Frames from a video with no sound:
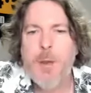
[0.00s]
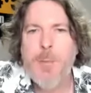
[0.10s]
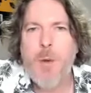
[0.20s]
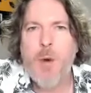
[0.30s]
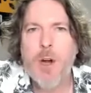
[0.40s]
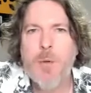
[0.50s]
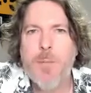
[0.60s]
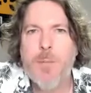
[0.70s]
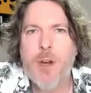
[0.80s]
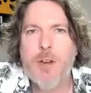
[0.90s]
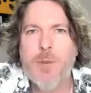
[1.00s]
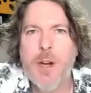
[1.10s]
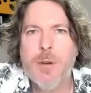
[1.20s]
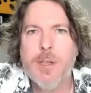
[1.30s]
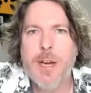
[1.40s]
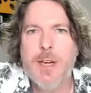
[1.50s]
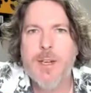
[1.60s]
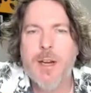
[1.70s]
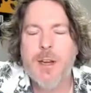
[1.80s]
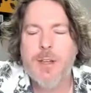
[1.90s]
me about working with Marty Fredrickson.
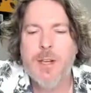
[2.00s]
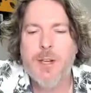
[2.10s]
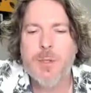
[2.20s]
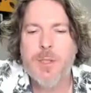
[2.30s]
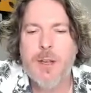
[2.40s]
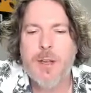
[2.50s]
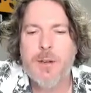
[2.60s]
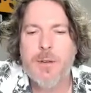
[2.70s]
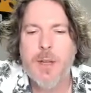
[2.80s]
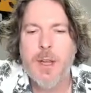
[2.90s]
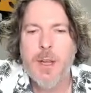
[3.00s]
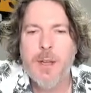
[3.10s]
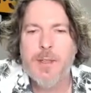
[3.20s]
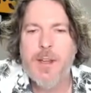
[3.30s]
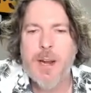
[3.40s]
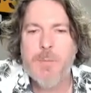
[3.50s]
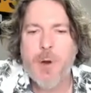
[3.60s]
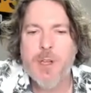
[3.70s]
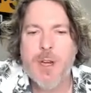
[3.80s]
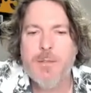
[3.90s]
It's interesting that you're the second
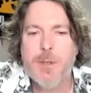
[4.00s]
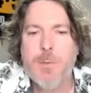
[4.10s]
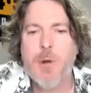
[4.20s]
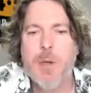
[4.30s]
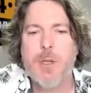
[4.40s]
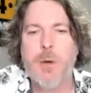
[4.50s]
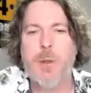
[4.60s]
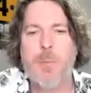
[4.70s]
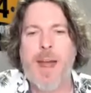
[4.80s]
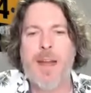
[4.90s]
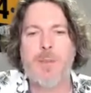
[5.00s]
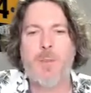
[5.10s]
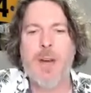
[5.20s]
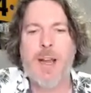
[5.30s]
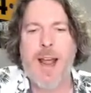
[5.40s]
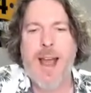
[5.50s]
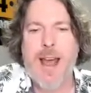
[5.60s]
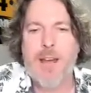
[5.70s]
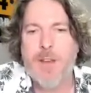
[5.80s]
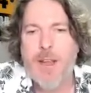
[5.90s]
person I've spoken to in the past week and a
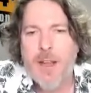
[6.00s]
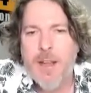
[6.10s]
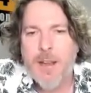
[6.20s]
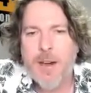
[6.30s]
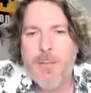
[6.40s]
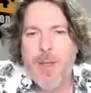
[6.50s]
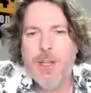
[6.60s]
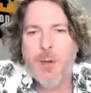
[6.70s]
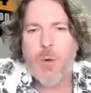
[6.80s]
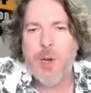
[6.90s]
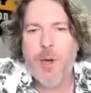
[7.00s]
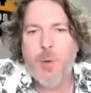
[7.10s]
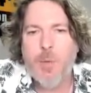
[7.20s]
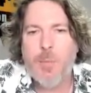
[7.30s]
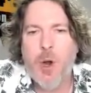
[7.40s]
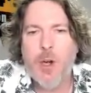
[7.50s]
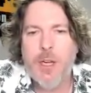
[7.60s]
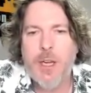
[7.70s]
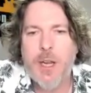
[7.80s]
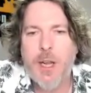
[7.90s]
half that have mentioned working with
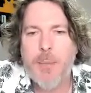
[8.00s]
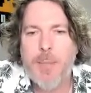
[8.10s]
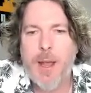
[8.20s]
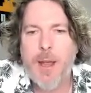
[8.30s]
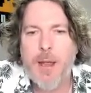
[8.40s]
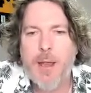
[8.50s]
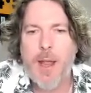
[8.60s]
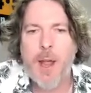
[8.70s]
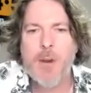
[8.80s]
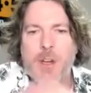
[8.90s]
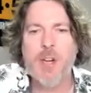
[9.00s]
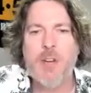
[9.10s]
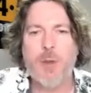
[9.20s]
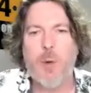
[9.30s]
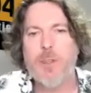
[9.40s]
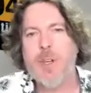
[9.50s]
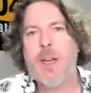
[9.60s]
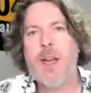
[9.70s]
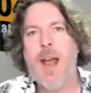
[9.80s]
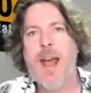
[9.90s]
Marty. How much influence did
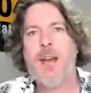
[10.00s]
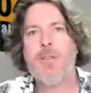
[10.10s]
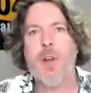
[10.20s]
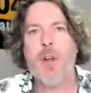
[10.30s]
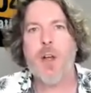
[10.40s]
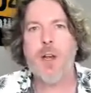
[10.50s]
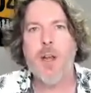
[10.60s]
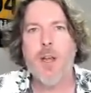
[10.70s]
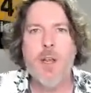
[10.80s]
he have on